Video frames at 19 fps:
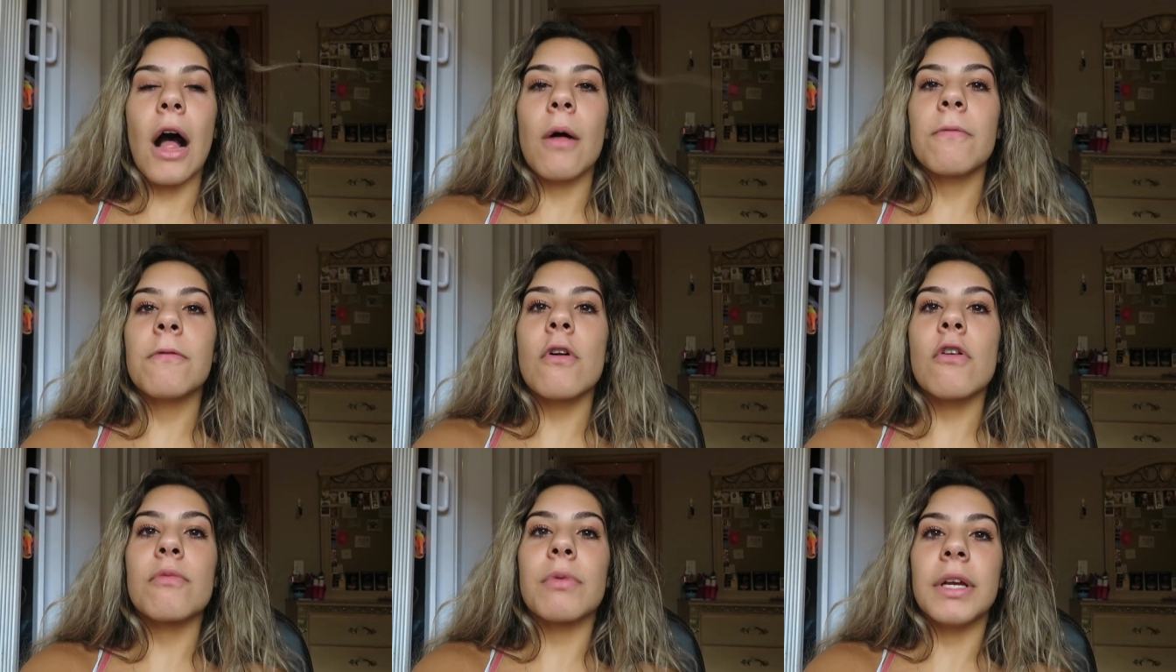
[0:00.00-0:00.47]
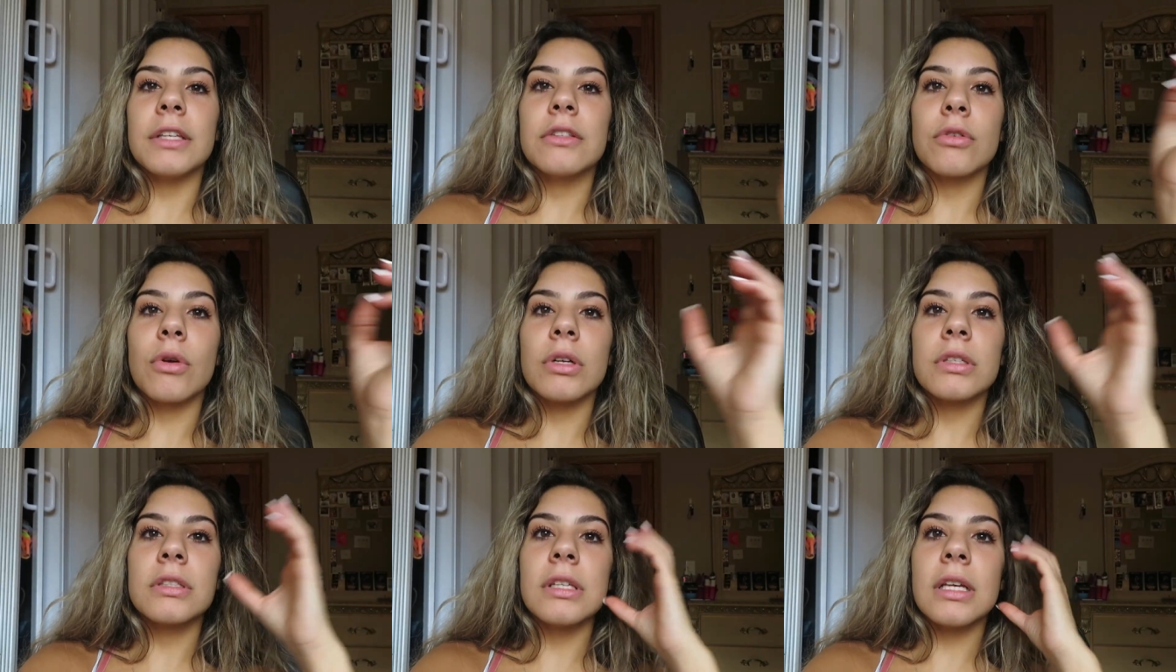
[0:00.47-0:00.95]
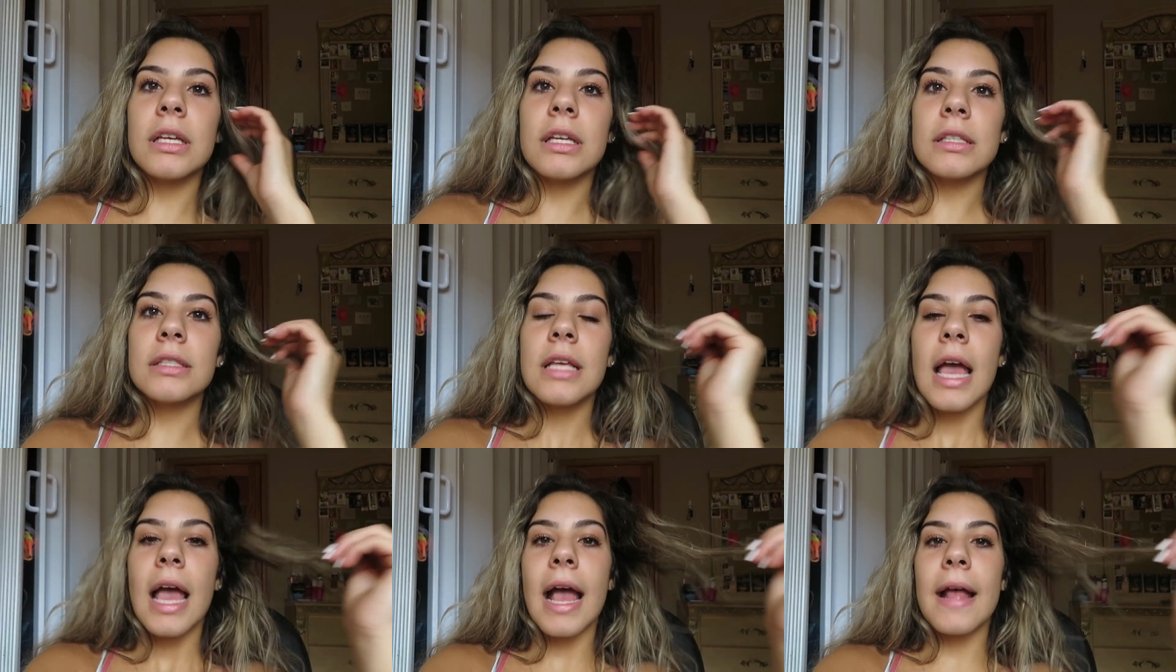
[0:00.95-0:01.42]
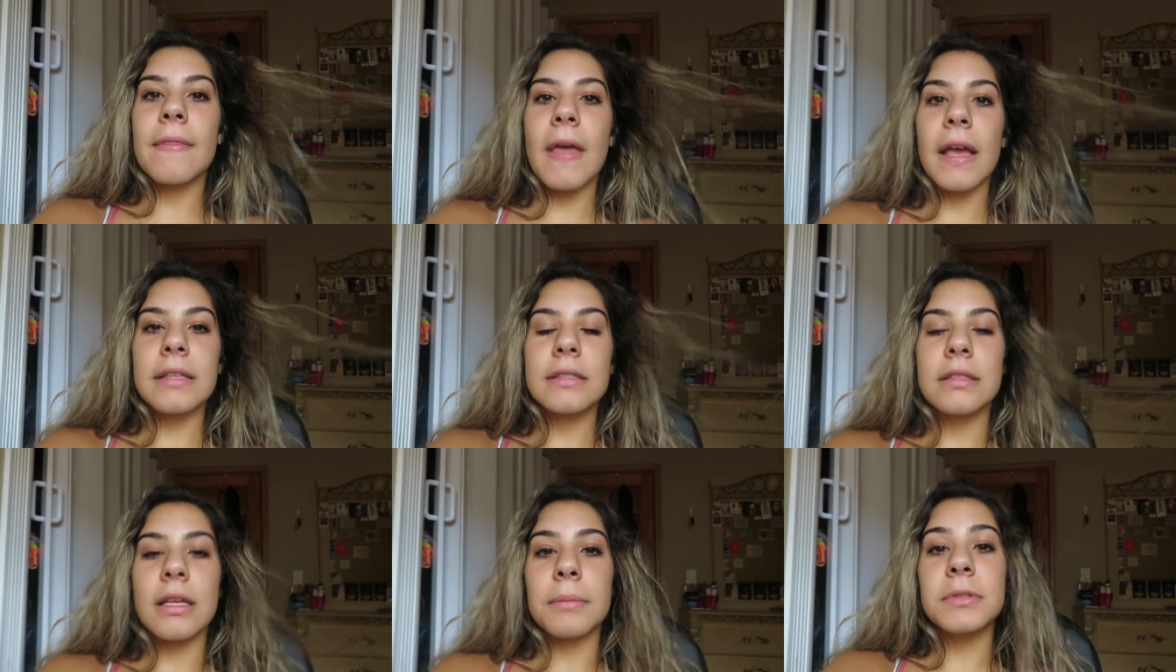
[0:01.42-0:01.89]
helpful resources and
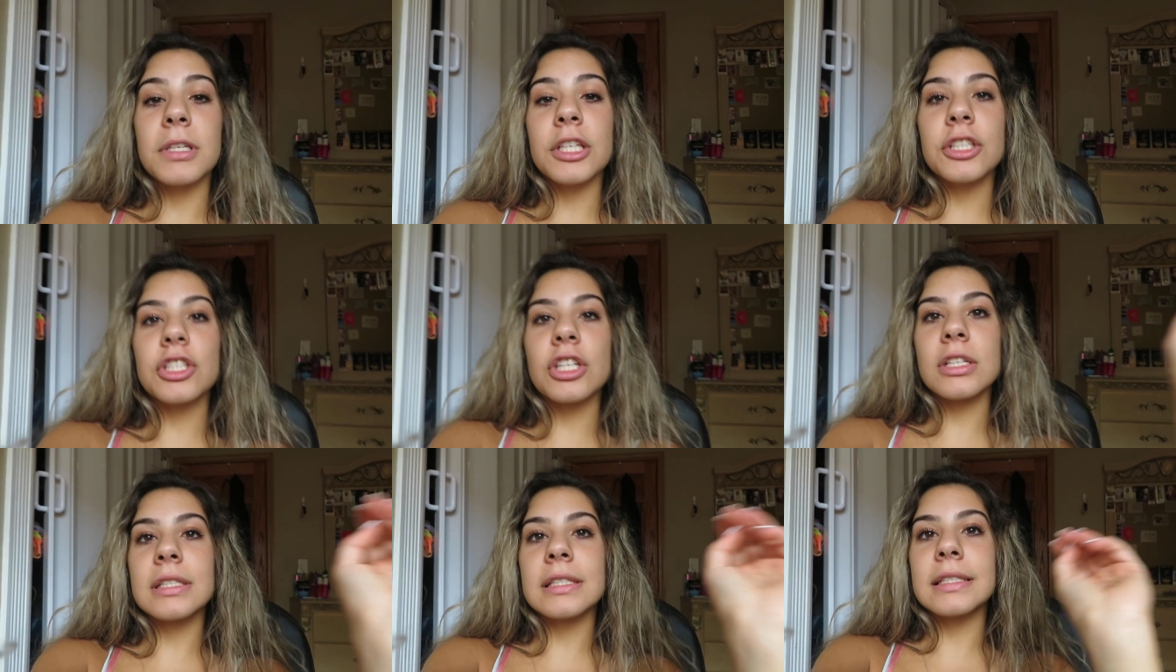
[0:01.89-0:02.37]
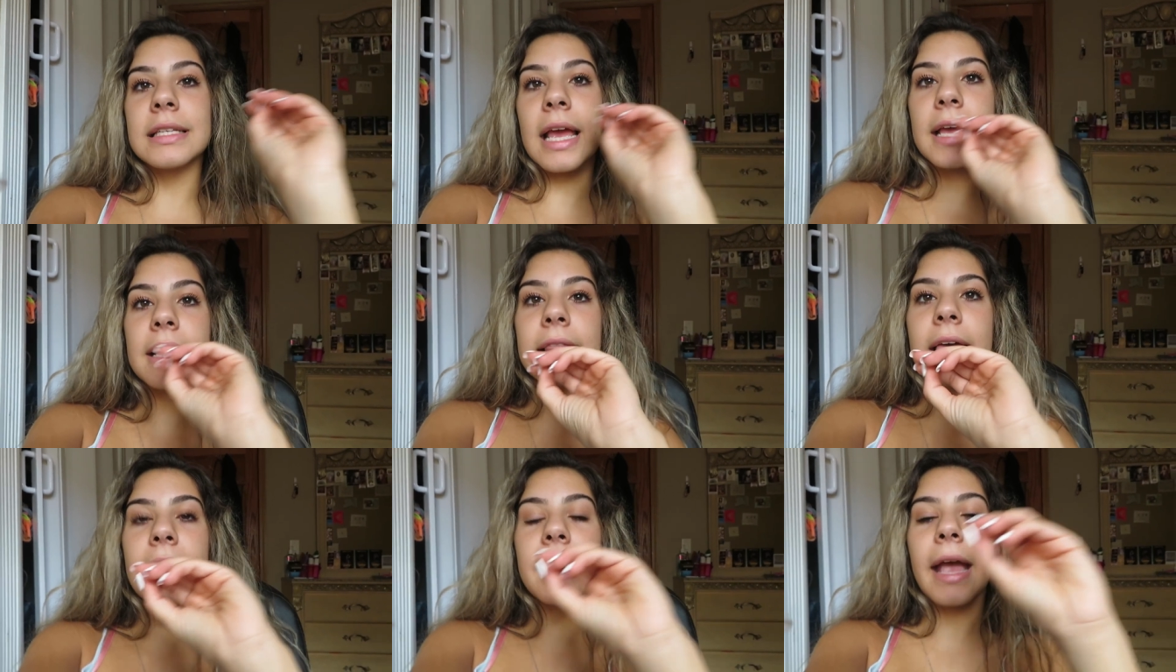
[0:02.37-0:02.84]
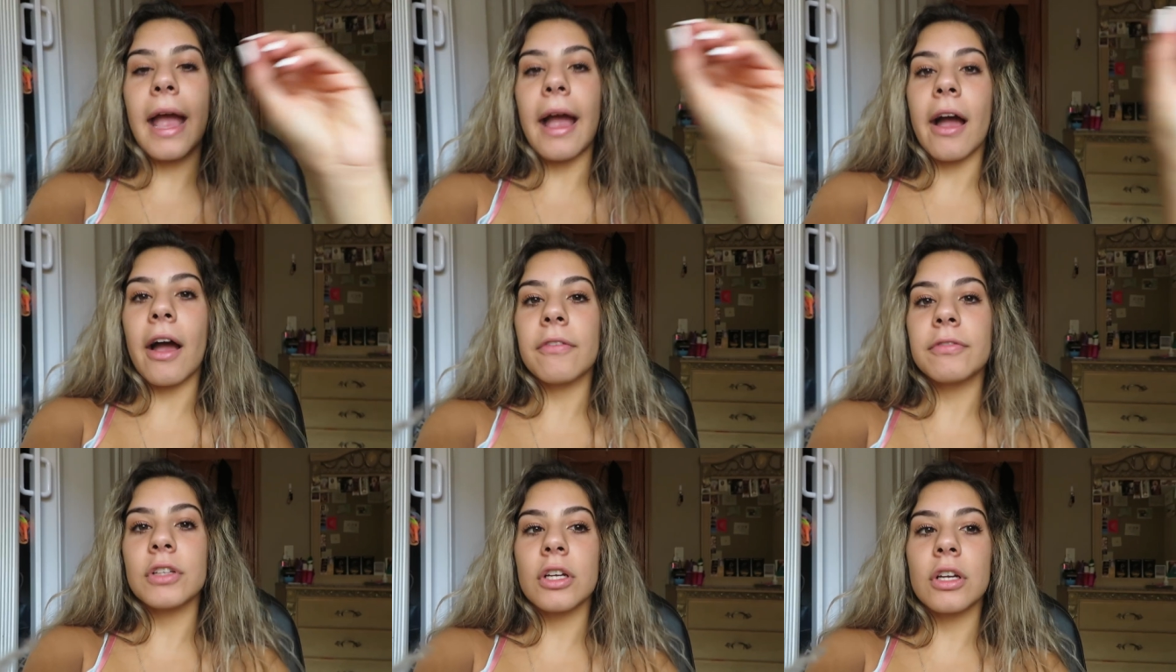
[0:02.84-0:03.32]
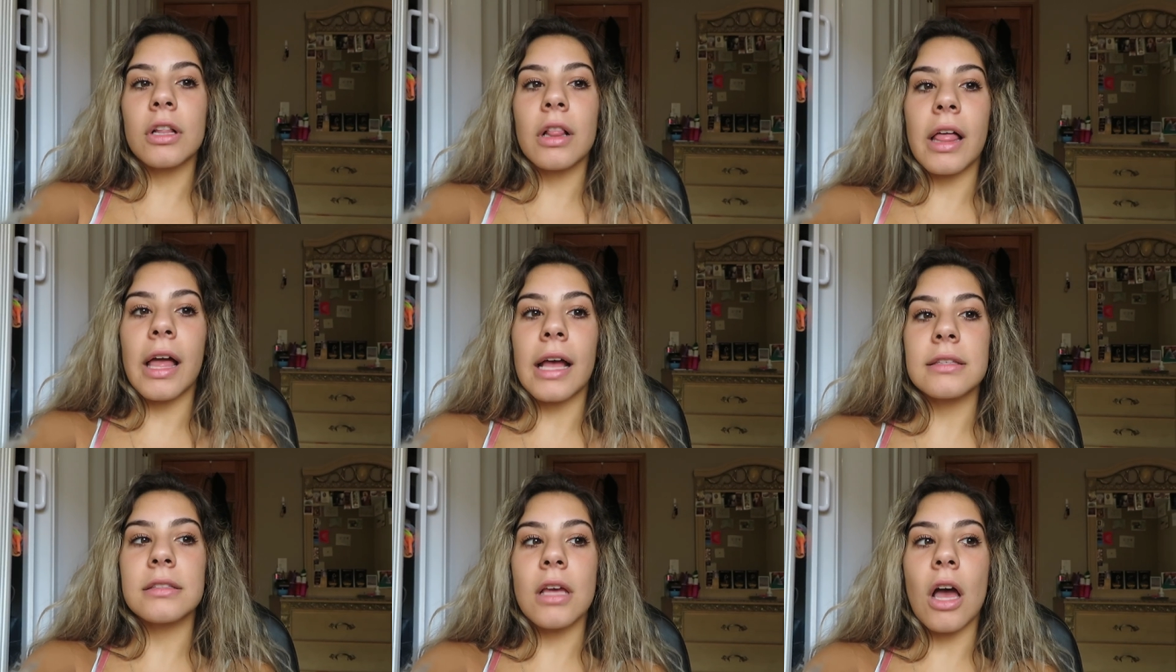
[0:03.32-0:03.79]
like some teachers stay like after
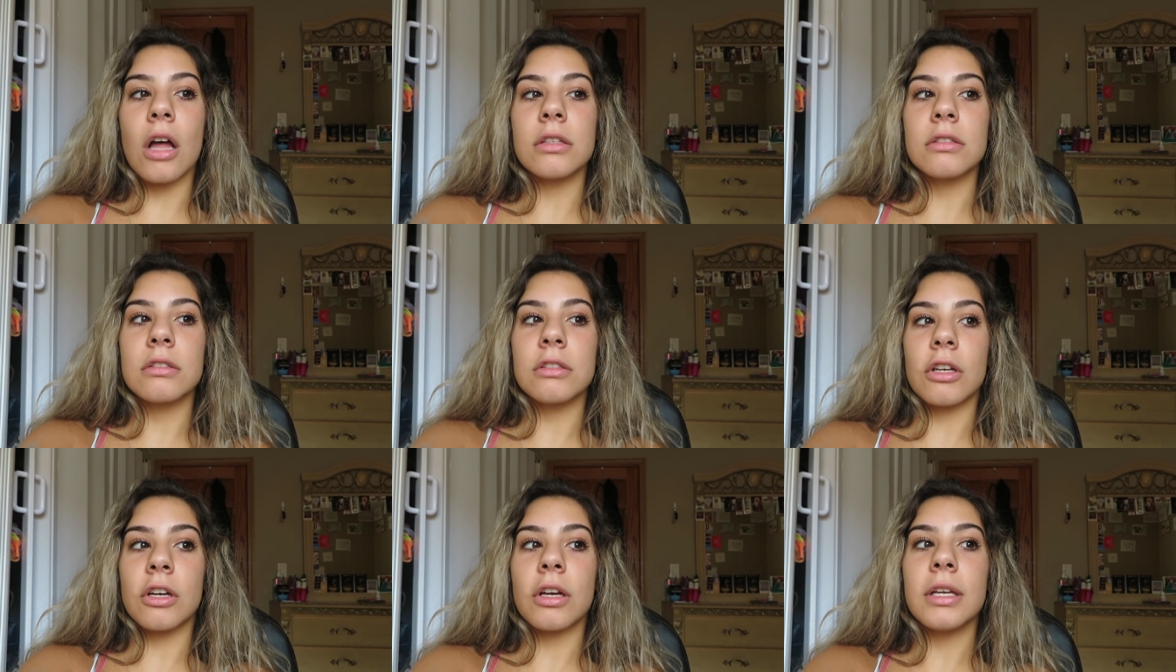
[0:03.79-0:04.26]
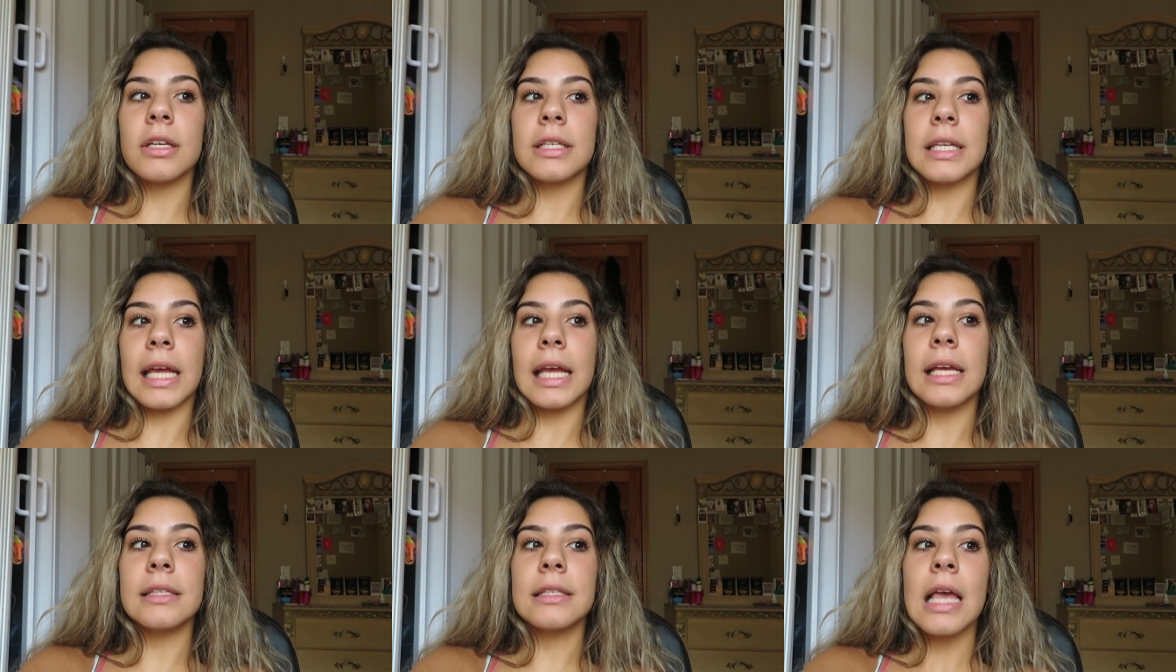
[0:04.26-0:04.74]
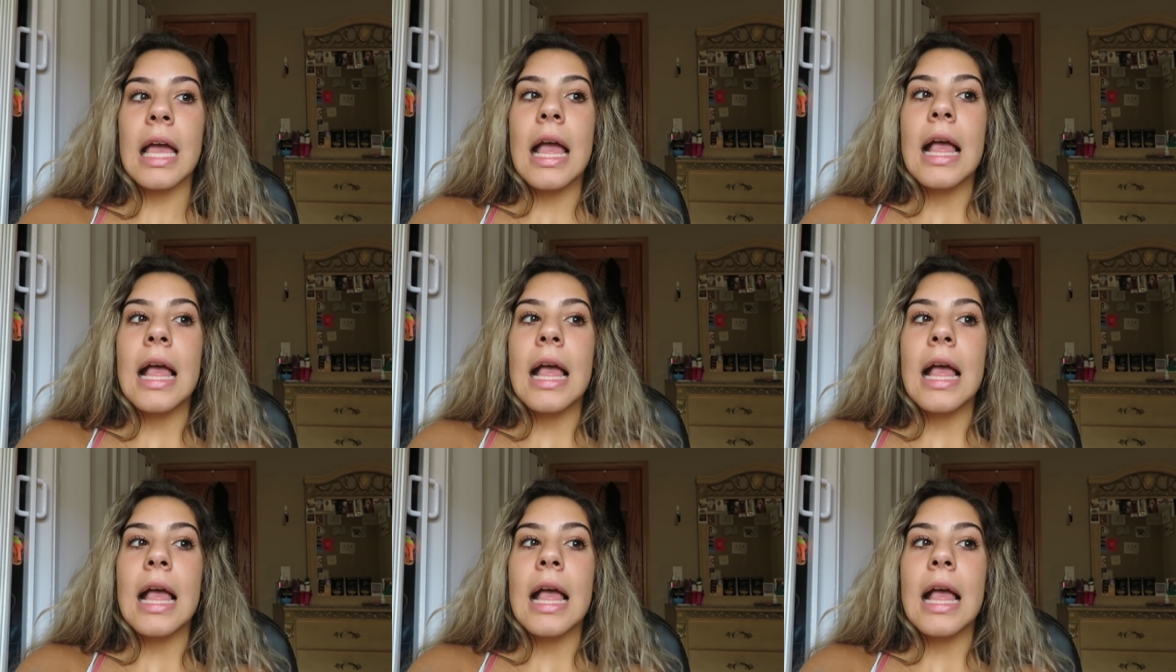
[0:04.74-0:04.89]
class on certain days